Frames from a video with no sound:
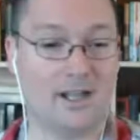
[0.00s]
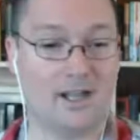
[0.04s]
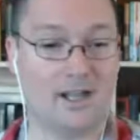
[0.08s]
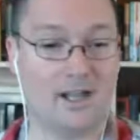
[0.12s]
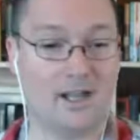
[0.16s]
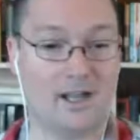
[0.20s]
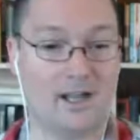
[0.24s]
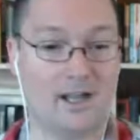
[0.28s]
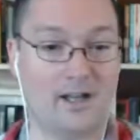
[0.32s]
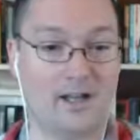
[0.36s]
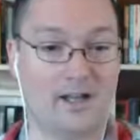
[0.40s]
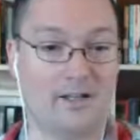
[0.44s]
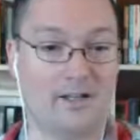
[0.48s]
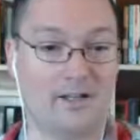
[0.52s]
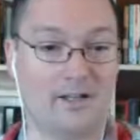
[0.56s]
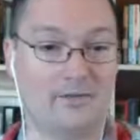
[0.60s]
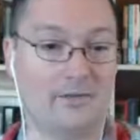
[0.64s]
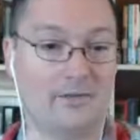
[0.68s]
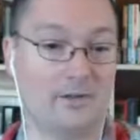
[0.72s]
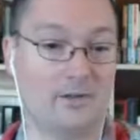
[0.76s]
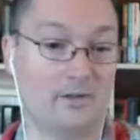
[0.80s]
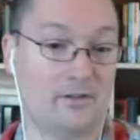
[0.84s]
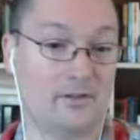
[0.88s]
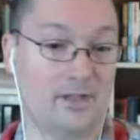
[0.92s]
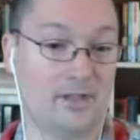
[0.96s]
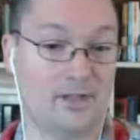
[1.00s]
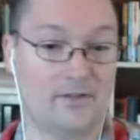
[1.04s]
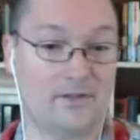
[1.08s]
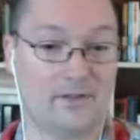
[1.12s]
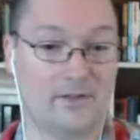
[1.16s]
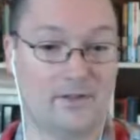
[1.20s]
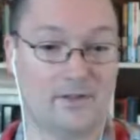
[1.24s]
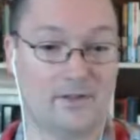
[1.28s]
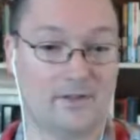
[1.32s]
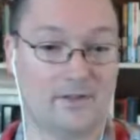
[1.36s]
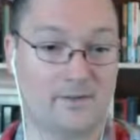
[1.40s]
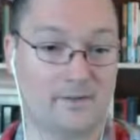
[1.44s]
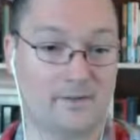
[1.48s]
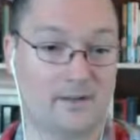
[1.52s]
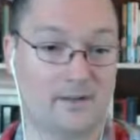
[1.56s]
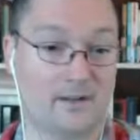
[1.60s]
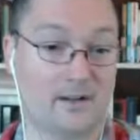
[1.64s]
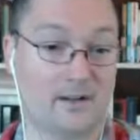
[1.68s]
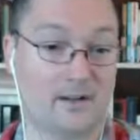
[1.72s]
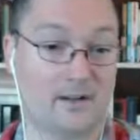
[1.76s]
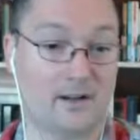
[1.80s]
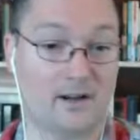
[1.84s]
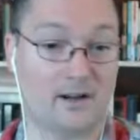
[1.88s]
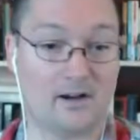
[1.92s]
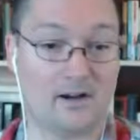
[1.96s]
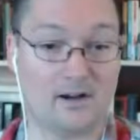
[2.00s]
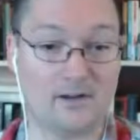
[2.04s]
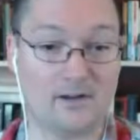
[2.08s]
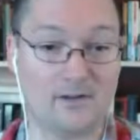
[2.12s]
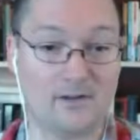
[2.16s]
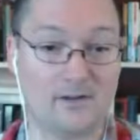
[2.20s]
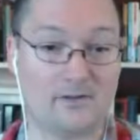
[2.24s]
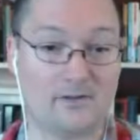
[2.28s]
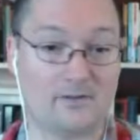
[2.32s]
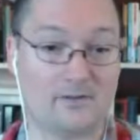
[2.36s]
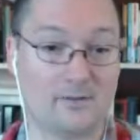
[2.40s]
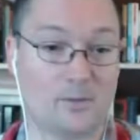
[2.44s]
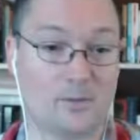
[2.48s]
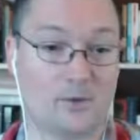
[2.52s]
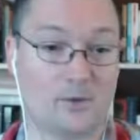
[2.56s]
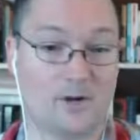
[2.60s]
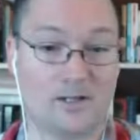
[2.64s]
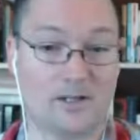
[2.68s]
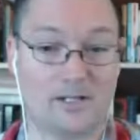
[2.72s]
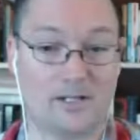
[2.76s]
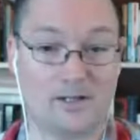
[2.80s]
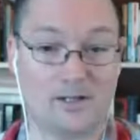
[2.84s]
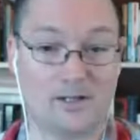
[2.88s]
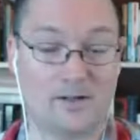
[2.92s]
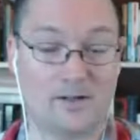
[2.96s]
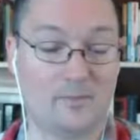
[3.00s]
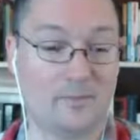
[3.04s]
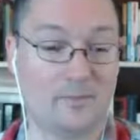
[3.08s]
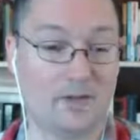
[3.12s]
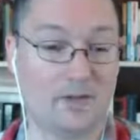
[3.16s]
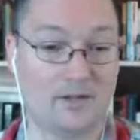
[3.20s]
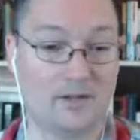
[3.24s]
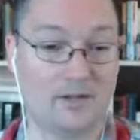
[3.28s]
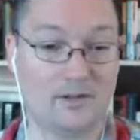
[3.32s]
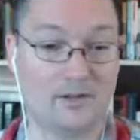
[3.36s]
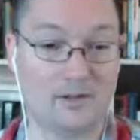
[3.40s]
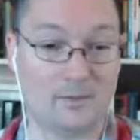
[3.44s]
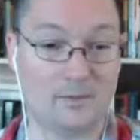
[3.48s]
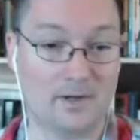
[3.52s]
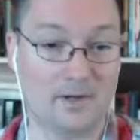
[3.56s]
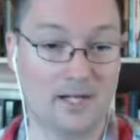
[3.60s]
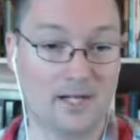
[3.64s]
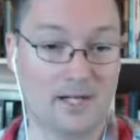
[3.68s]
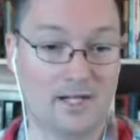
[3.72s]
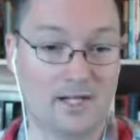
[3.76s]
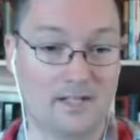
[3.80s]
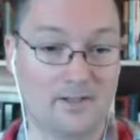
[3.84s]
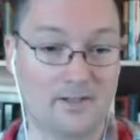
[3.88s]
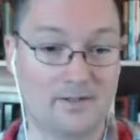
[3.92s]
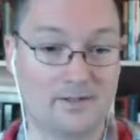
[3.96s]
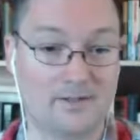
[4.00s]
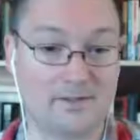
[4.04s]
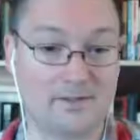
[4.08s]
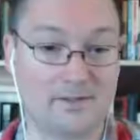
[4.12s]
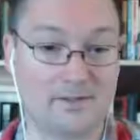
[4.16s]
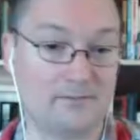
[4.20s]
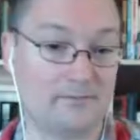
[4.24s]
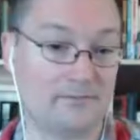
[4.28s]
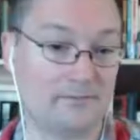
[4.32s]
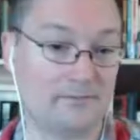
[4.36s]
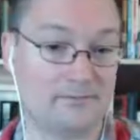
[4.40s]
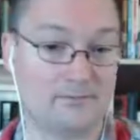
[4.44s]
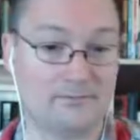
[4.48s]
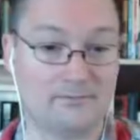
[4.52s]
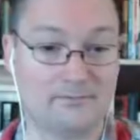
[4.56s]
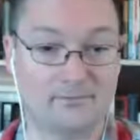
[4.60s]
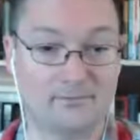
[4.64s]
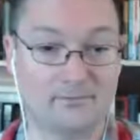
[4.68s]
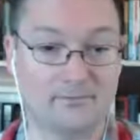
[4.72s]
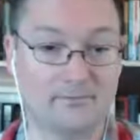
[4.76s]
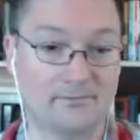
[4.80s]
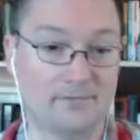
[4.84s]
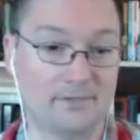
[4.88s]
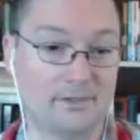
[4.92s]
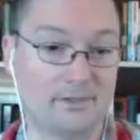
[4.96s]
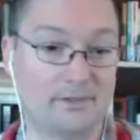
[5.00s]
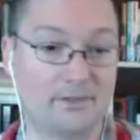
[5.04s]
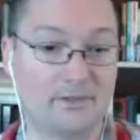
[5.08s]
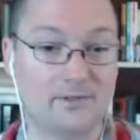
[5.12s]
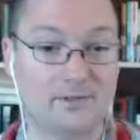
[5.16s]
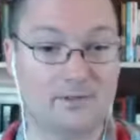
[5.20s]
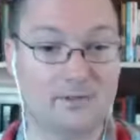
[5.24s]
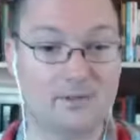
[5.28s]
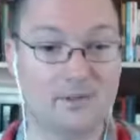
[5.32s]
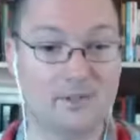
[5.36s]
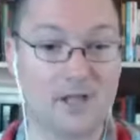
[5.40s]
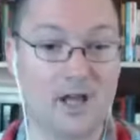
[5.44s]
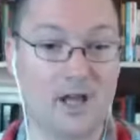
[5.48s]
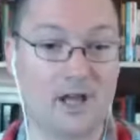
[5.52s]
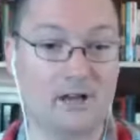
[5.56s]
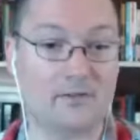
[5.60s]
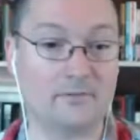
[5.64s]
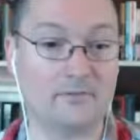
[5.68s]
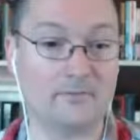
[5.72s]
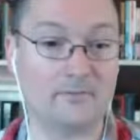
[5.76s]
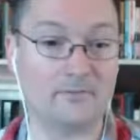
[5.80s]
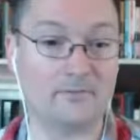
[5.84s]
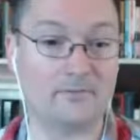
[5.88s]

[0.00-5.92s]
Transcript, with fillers: If you think that this is done in error, you can report here, but otherwise you're done.